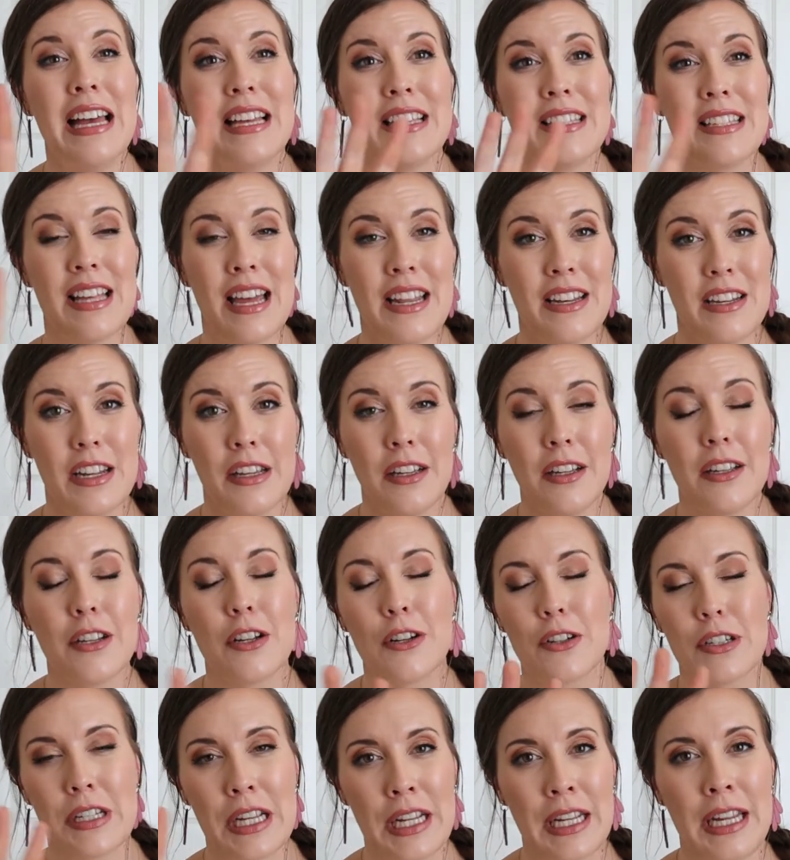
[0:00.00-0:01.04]
send
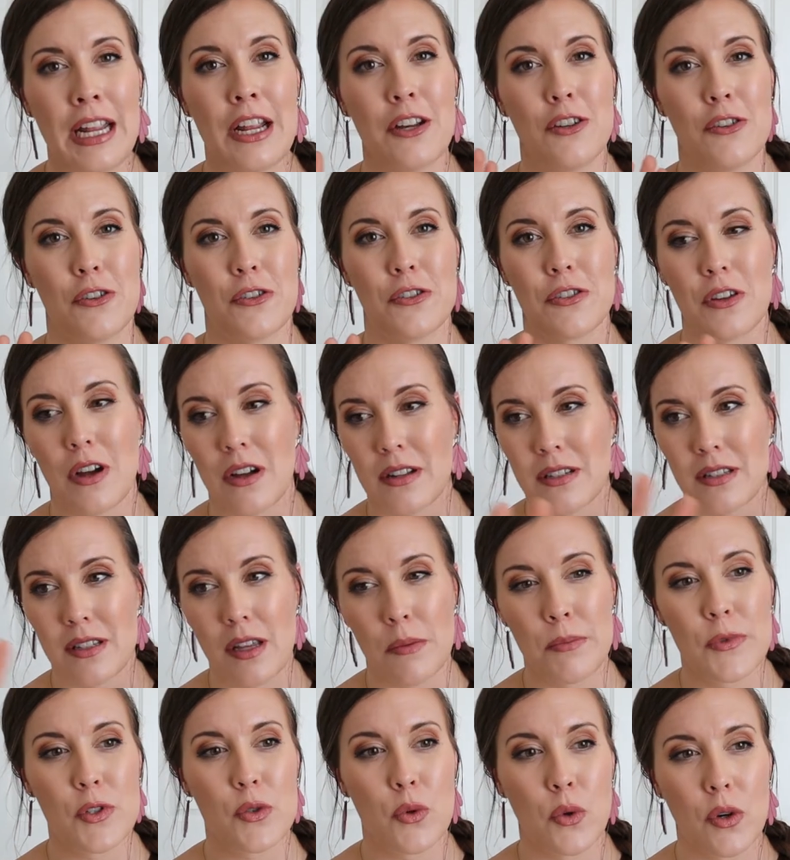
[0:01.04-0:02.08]
your teenagers on
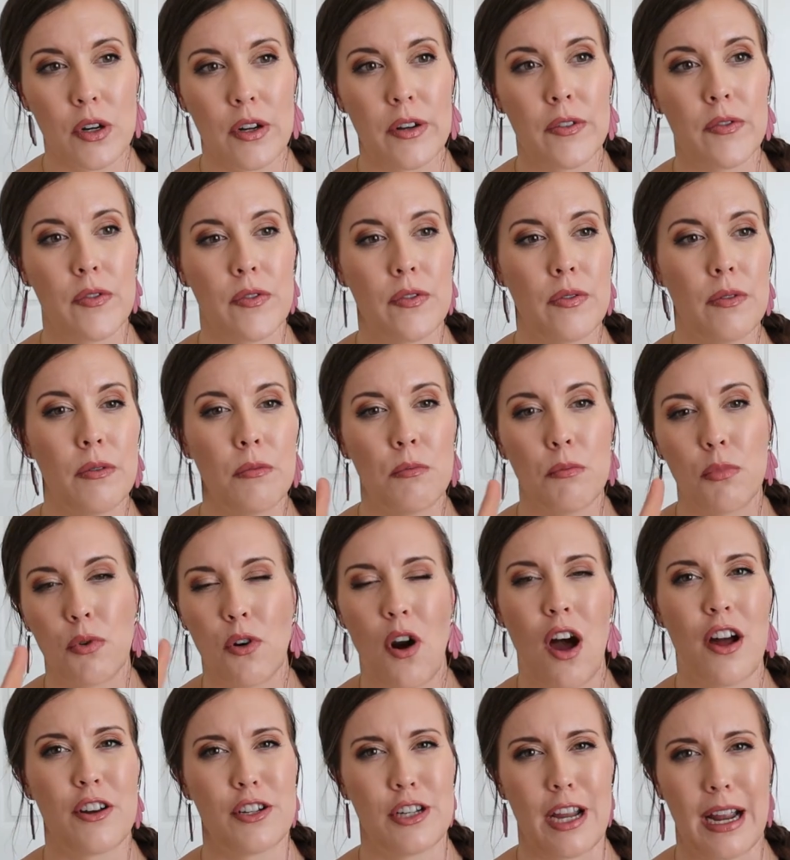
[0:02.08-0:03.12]
some sort of
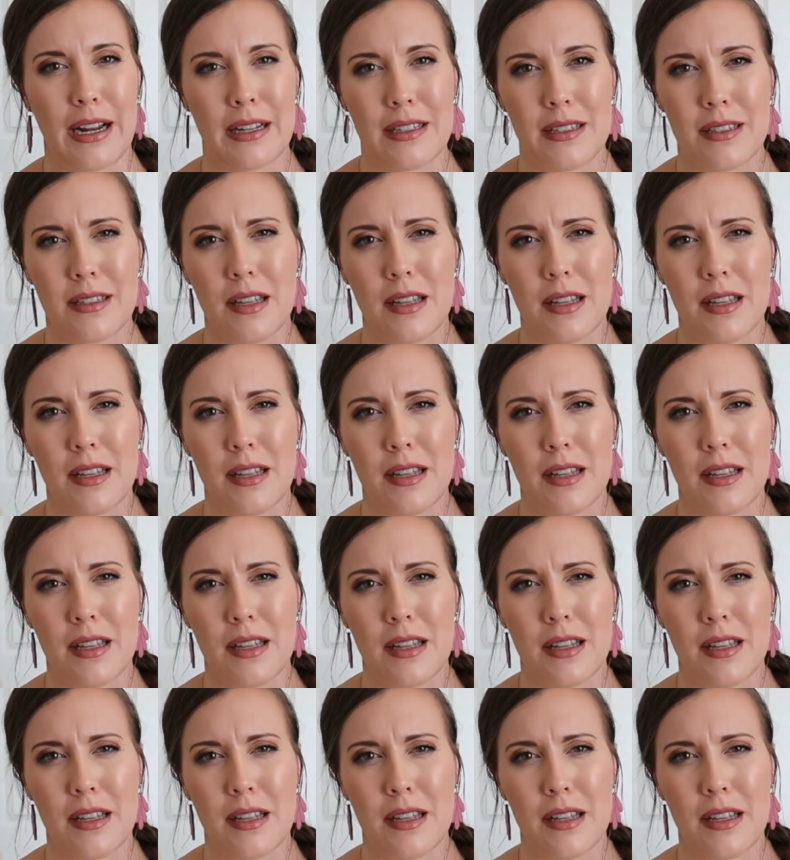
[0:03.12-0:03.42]
project,